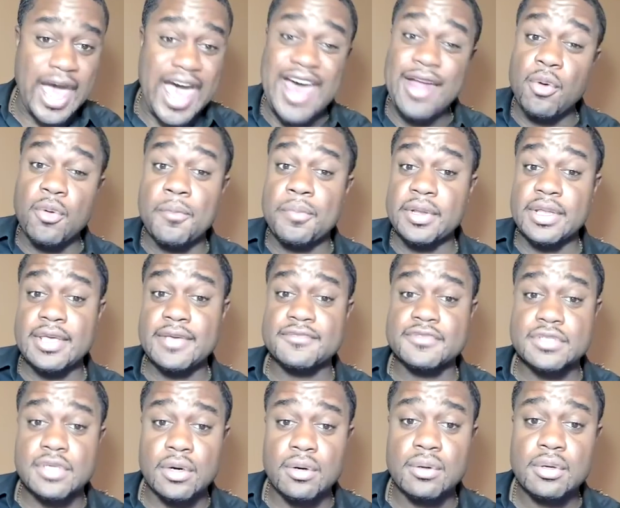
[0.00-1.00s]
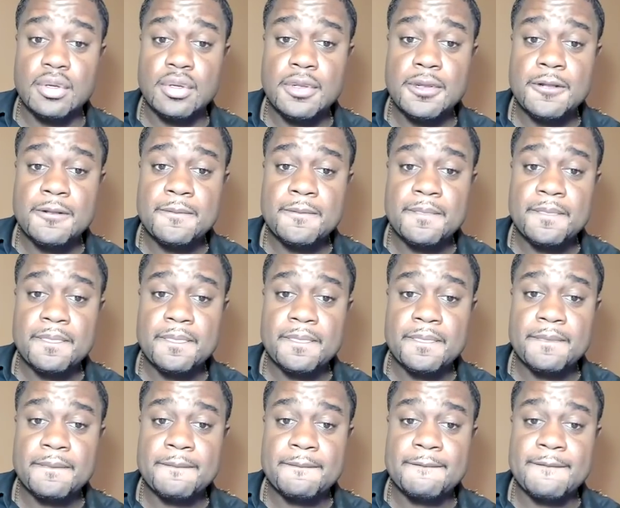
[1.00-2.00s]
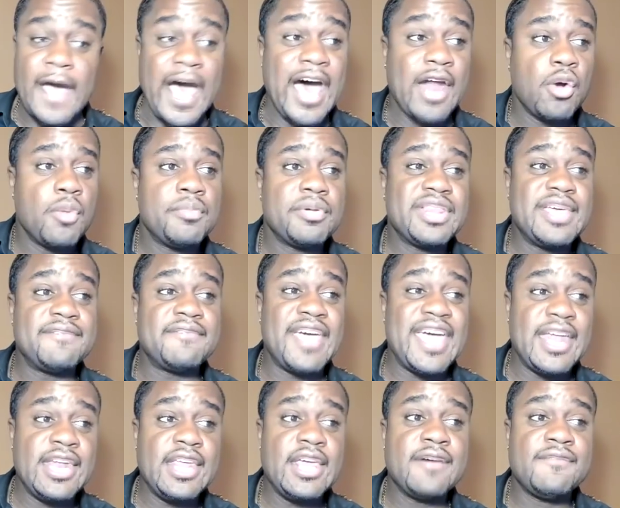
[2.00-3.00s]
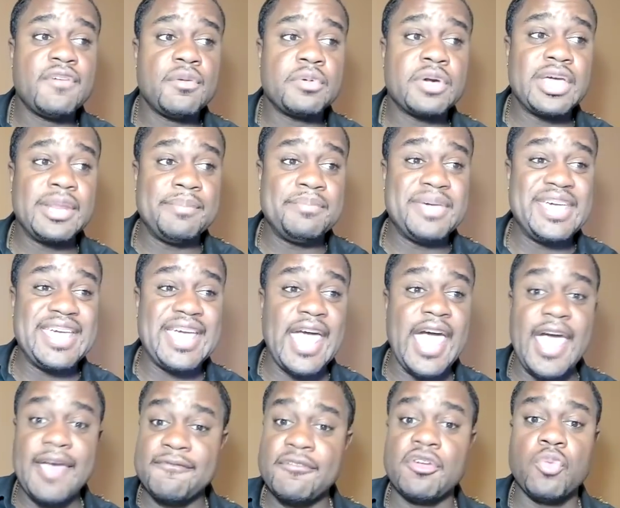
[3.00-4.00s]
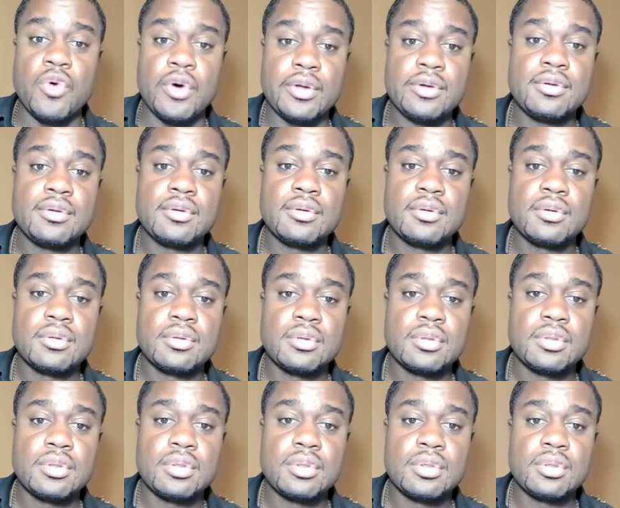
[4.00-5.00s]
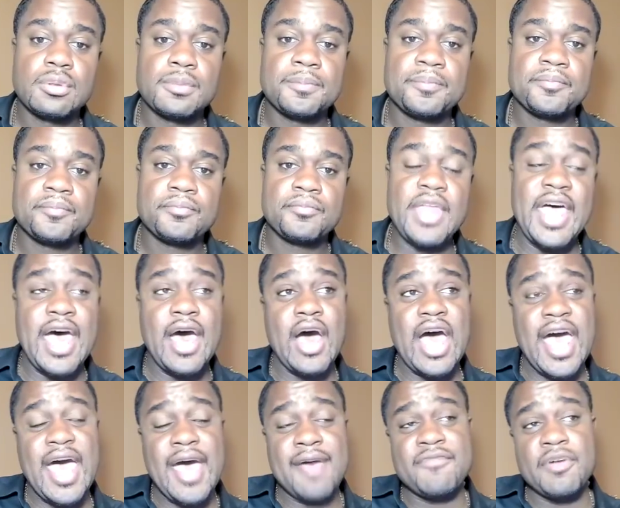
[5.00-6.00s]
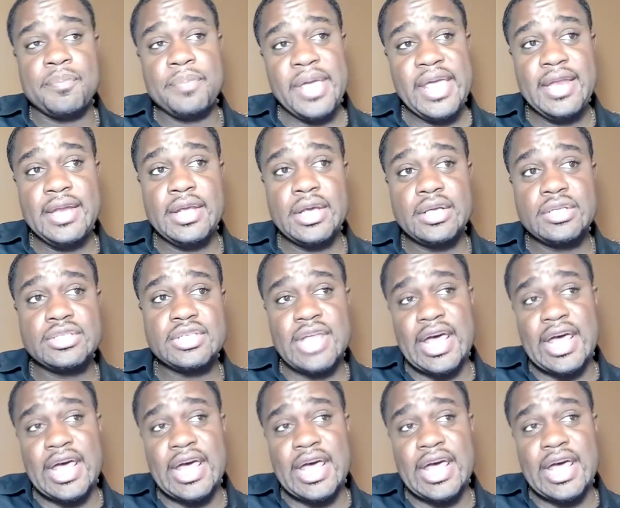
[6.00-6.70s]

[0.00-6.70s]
I don't believe so. I don't believe any of them can beat everyone. Now, I have opinions.